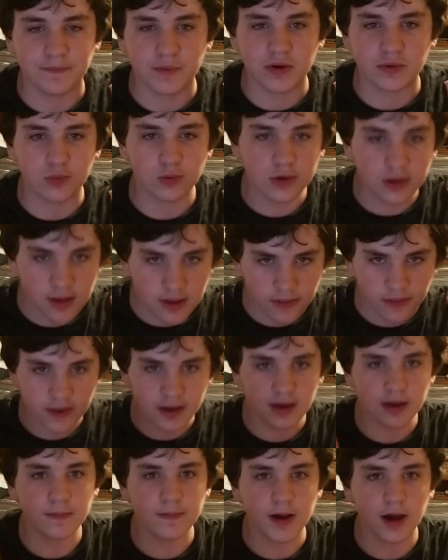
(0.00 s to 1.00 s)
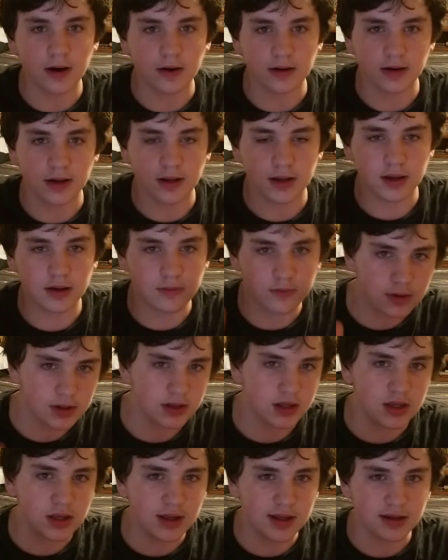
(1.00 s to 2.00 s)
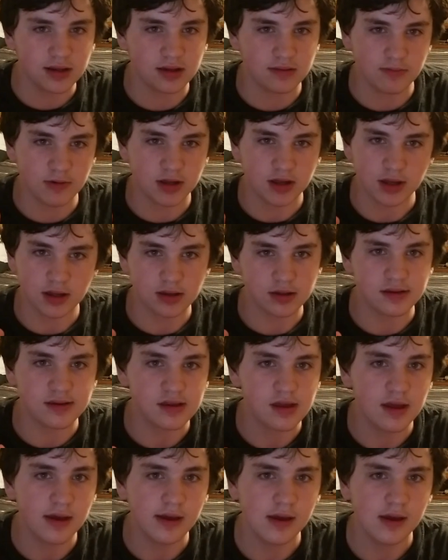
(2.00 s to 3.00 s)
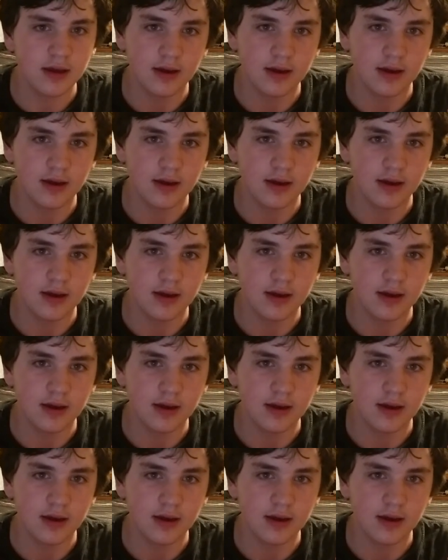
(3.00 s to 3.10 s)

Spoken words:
but really think about it. It really is, because